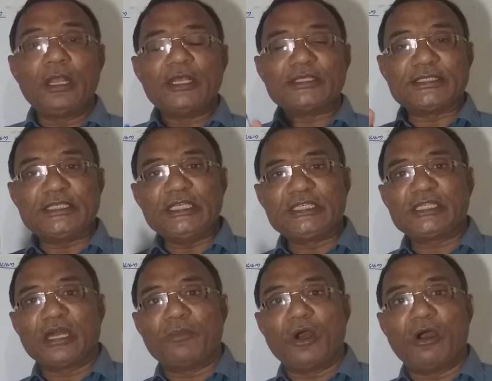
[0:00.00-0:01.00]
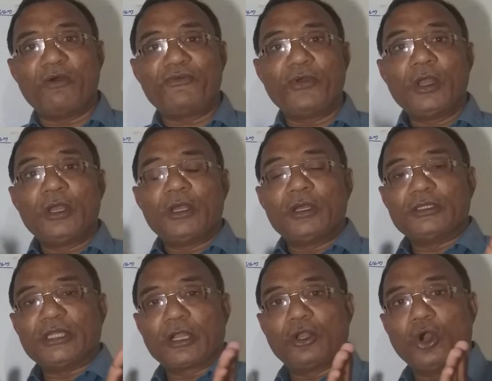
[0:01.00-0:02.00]
system of
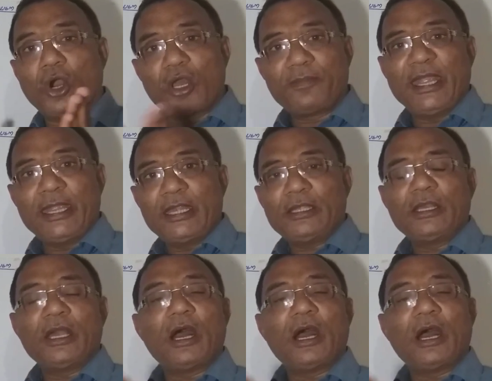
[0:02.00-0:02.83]
the government,